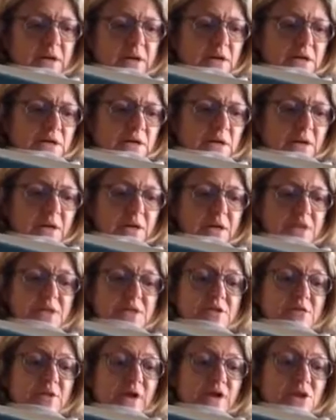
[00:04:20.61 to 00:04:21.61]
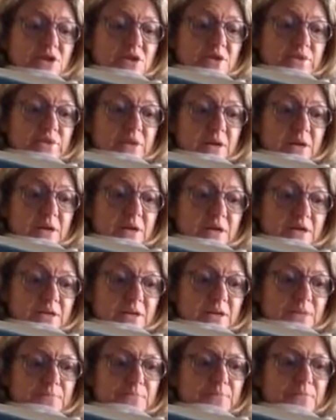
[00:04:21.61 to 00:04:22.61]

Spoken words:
hard to look in the direction of the larder.